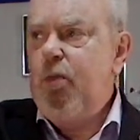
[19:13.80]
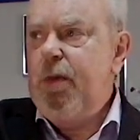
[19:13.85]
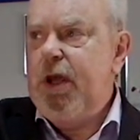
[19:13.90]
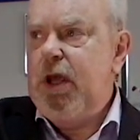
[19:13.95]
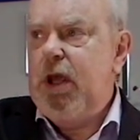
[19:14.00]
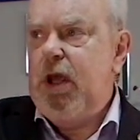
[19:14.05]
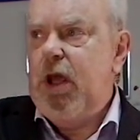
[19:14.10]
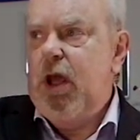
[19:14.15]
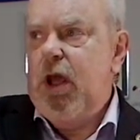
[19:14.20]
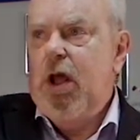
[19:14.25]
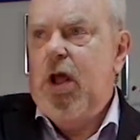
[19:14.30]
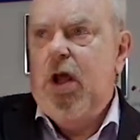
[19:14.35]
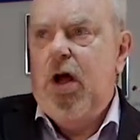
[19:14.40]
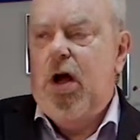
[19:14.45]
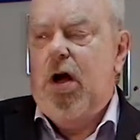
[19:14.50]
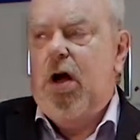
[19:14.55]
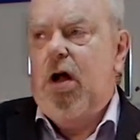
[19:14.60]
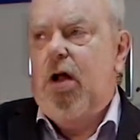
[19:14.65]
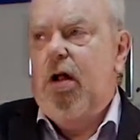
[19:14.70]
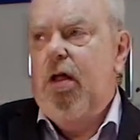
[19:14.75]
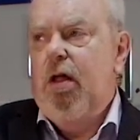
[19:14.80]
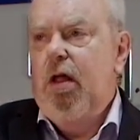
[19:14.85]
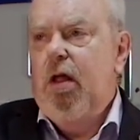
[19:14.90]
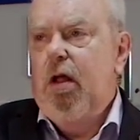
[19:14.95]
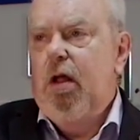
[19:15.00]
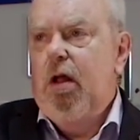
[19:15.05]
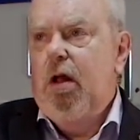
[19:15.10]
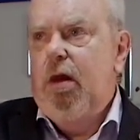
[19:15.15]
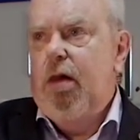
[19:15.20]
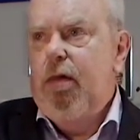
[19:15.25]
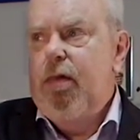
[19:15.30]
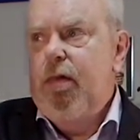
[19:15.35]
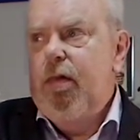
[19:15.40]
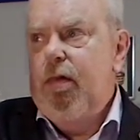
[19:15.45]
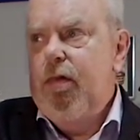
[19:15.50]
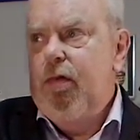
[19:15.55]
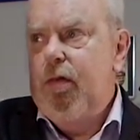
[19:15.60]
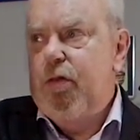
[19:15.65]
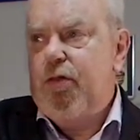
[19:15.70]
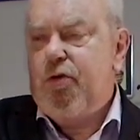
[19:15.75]
me
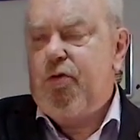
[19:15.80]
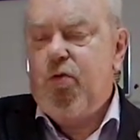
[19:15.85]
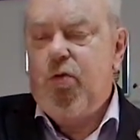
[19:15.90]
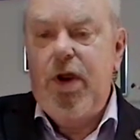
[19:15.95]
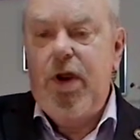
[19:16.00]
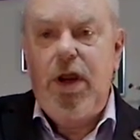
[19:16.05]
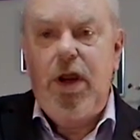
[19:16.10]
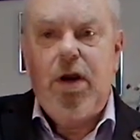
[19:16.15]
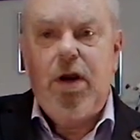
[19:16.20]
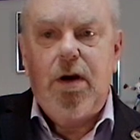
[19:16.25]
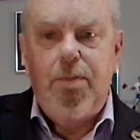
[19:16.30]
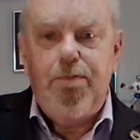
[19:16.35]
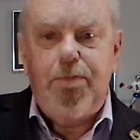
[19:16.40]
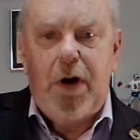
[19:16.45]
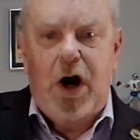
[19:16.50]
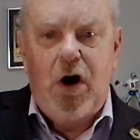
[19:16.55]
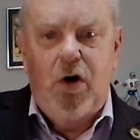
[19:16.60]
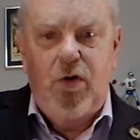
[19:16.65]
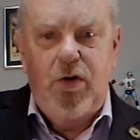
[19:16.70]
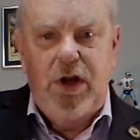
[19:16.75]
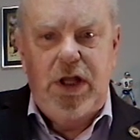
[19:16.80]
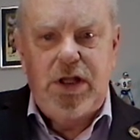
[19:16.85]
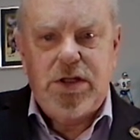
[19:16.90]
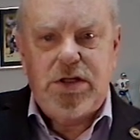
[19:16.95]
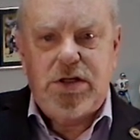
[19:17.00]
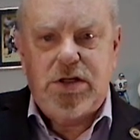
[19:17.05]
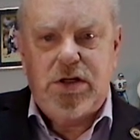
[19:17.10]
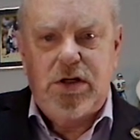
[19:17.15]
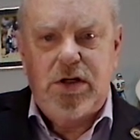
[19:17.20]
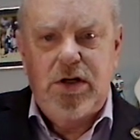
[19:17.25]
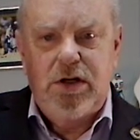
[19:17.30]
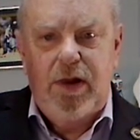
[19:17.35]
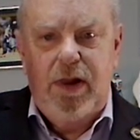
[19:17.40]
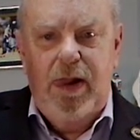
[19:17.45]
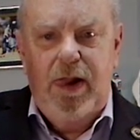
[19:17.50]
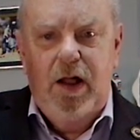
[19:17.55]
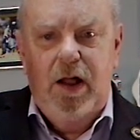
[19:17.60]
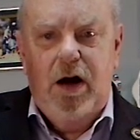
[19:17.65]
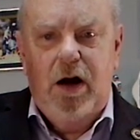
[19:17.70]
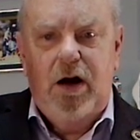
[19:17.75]
the 3 components
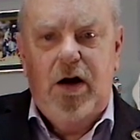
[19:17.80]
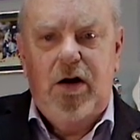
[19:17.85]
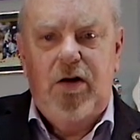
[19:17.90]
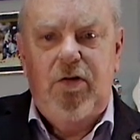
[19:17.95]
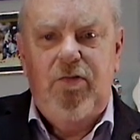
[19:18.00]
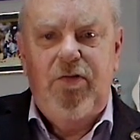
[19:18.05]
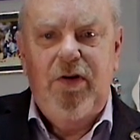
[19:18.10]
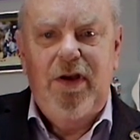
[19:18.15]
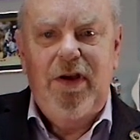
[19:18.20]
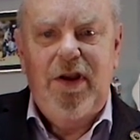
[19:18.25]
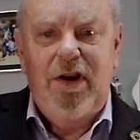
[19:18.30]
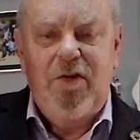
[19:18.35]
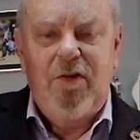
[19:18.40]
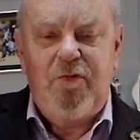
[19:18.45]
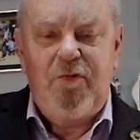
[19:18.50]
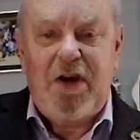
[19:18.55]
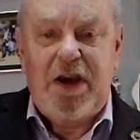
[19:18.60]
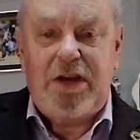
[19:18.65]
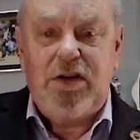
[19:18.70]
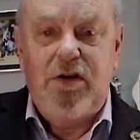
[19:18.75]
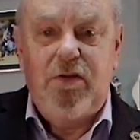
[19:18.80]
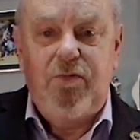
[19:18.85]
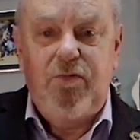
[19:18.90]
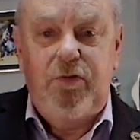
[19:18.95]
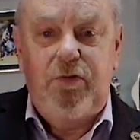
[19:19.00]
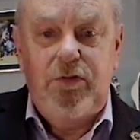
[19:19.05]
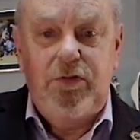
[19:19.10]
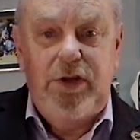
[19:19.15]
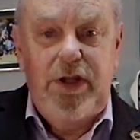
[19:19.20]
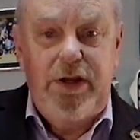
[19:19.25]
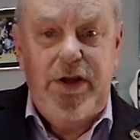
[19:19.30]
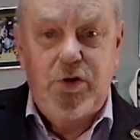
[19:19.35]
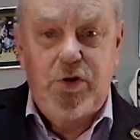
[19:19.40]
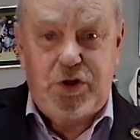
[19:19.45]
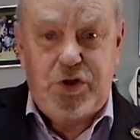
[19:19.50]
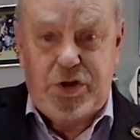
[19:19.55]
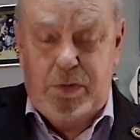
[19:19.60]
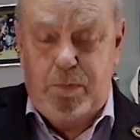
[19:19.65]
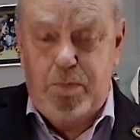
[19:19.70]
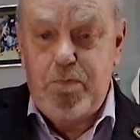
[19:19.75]
of an effective
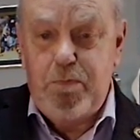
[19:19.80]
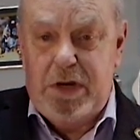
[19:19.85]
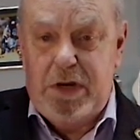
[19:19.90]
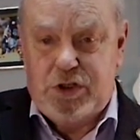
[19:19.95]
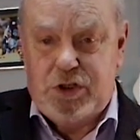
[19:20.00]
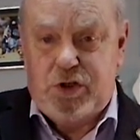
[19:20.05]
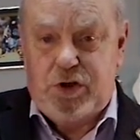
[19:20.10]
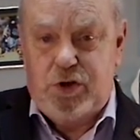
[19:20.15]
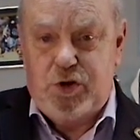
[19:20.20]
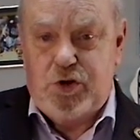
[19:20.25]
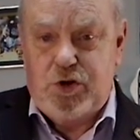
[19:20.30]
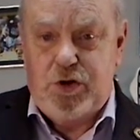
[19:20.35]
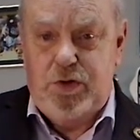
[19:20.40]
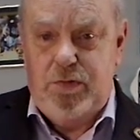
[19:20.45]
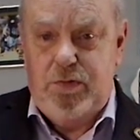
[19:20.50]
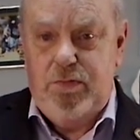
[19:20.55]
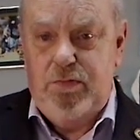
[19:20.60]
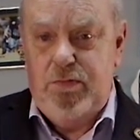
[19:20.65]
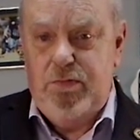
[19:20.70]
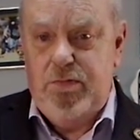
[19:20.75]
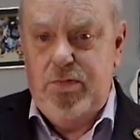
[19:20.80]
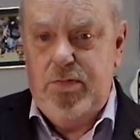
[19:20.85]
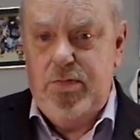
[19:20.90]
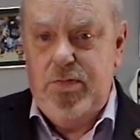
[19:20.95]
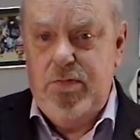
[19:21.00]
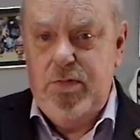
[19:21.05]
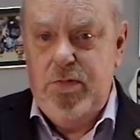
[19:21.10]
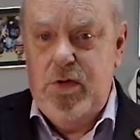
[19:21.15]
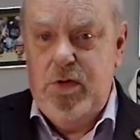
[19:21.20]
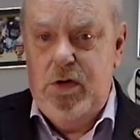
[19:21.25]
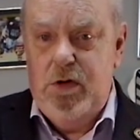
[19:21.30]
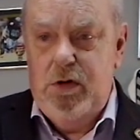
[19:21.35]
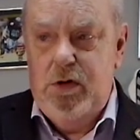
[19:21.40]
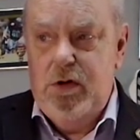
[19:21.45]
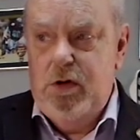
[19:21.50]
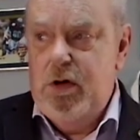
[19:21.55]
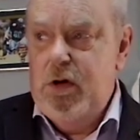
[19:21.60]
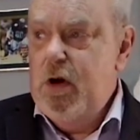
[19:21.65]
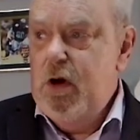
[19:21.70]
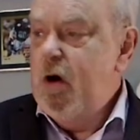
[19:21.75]
leadership message?
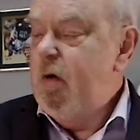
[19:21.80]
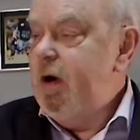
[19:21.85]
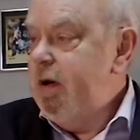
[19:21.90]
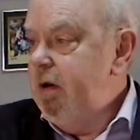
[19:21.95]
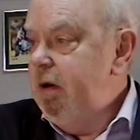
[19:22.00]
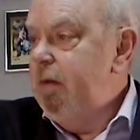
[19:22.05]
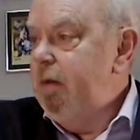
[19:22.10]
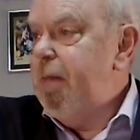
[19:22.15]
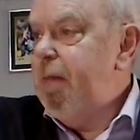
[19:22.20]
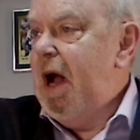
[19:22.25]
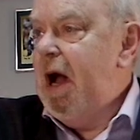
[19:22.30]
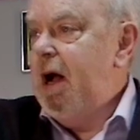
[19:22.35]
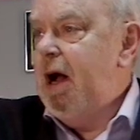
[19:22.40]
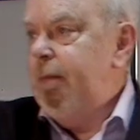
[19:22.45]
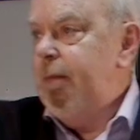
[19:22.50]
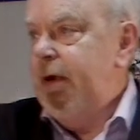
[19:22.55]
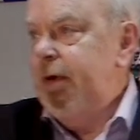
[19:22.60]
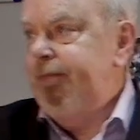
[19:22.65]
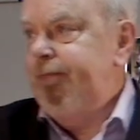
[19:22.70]
All right, Bob.